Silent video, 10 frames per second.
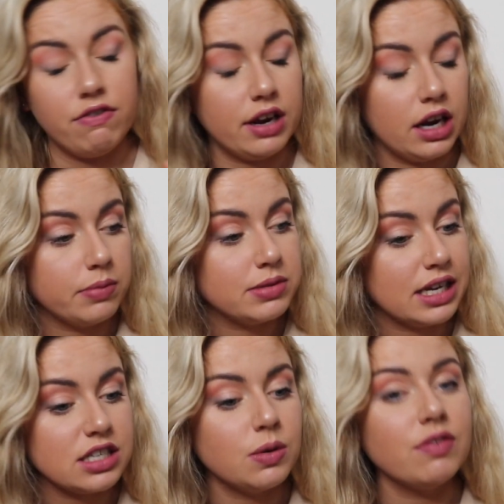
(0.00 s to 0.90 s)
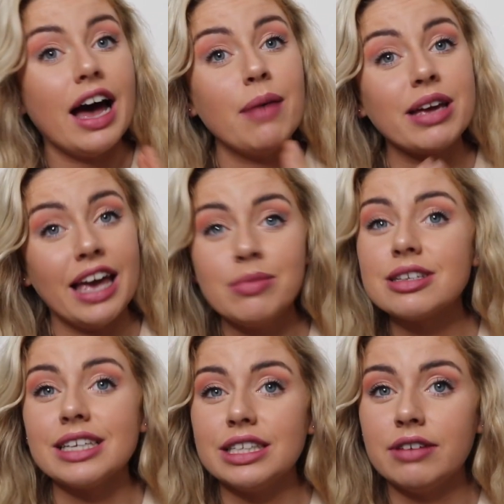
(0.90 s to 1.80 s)
freaking obsessed with. I became a
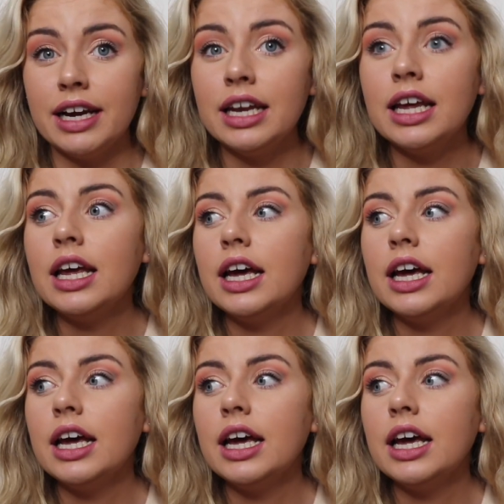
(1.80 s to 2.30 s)
Slytherin.